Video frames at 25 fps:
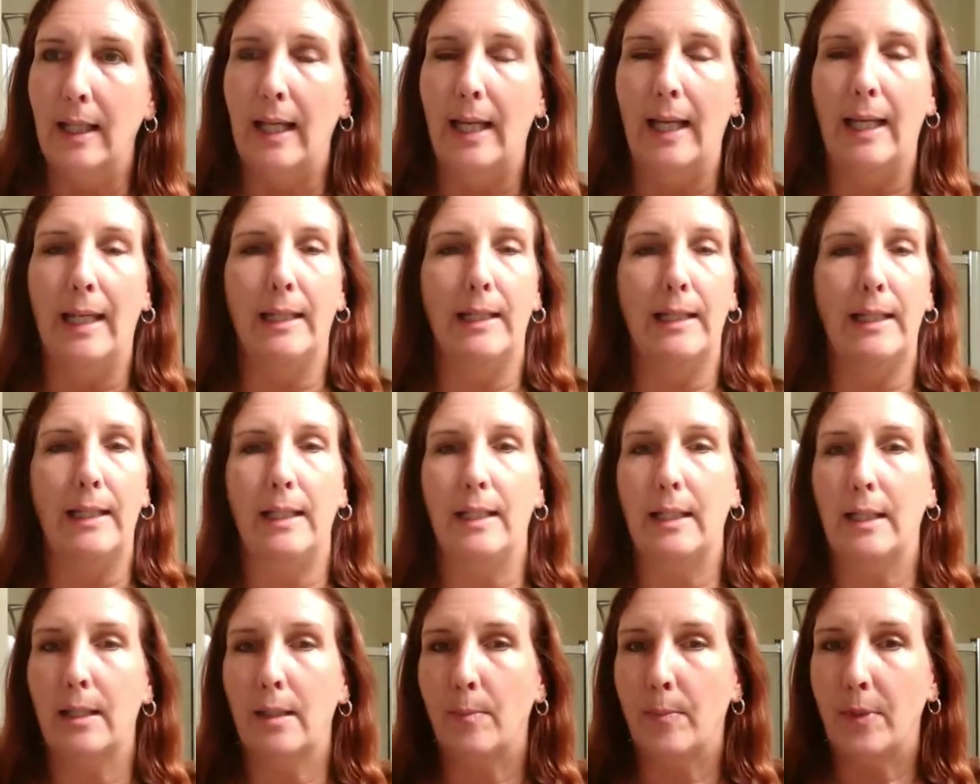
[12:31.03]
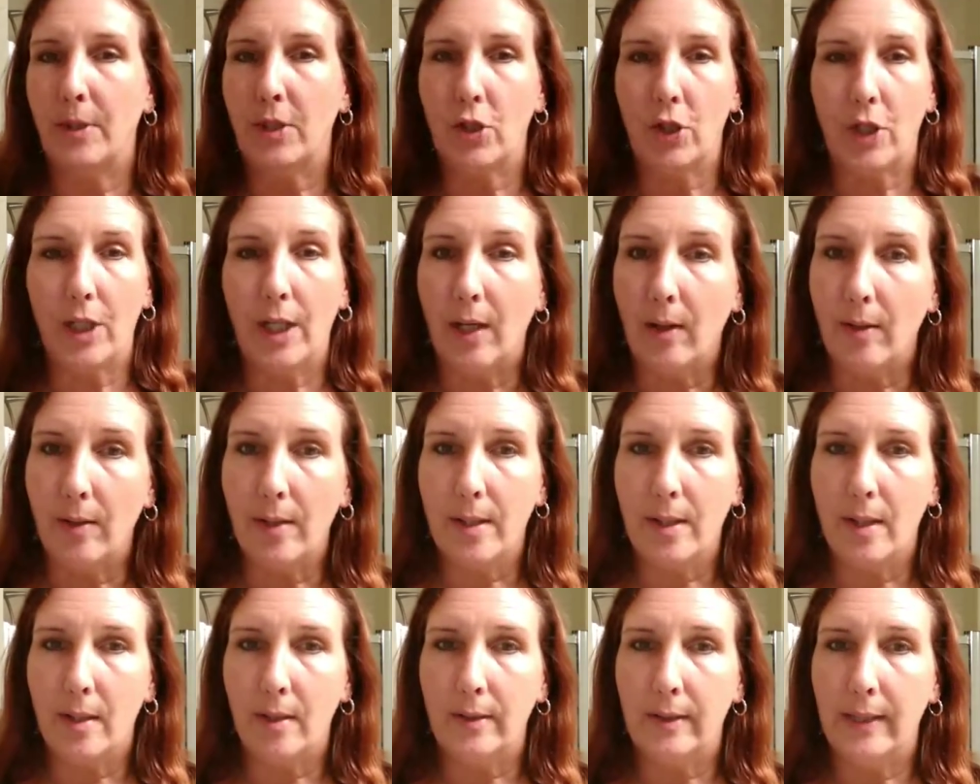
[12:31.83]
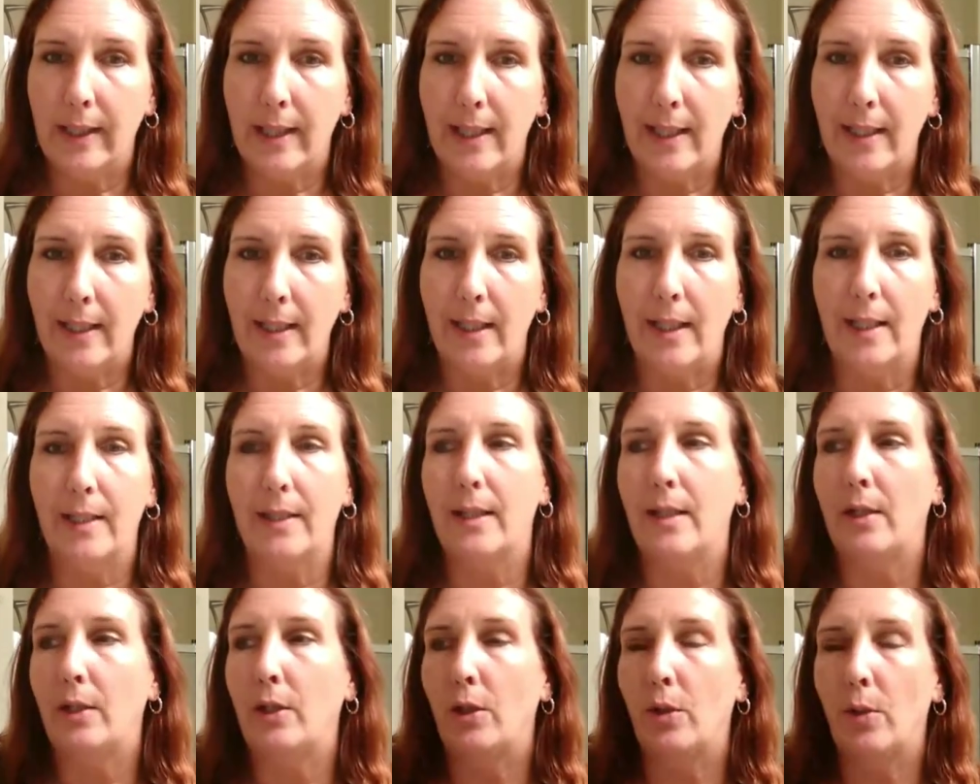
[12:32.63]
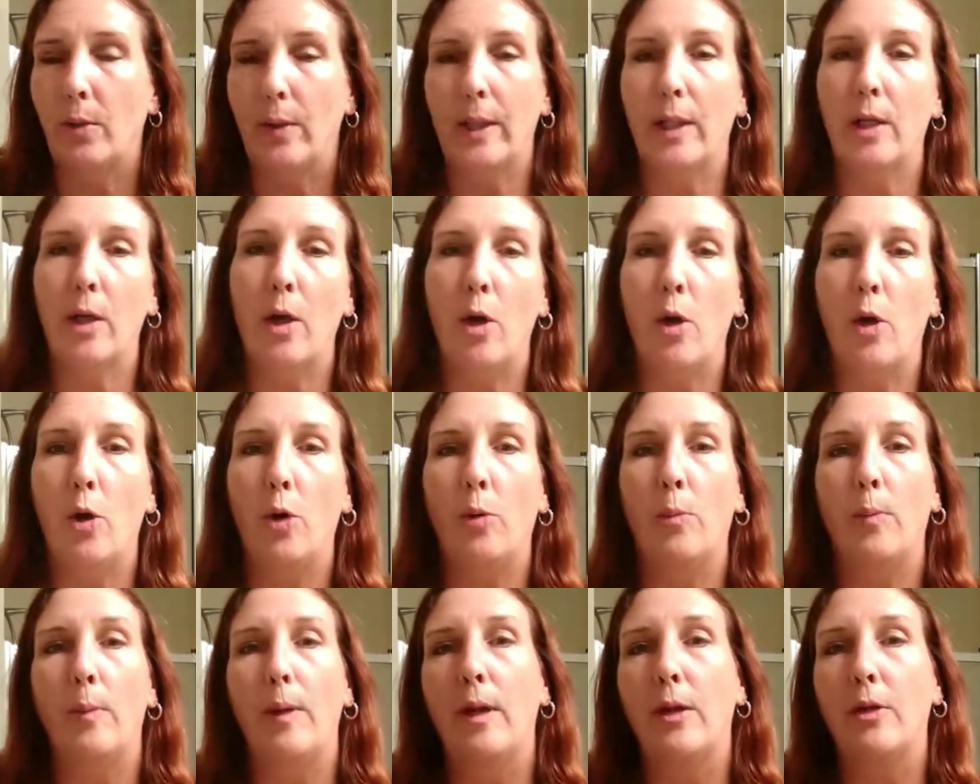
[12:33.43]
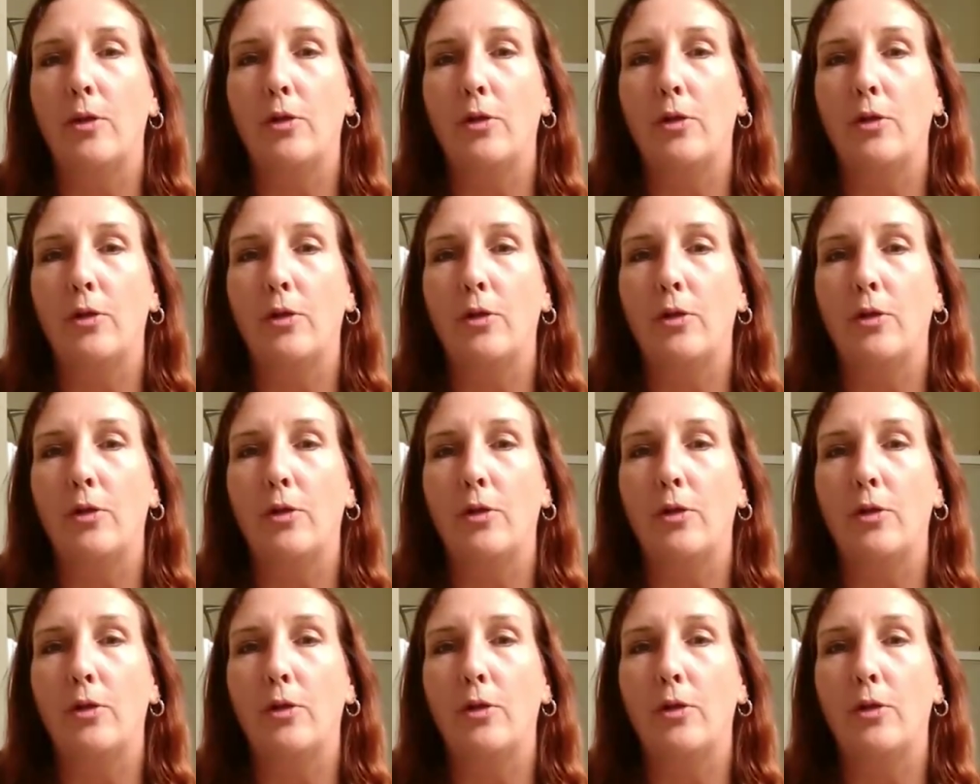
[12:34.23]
and eating a bunch of carrots all day and then going home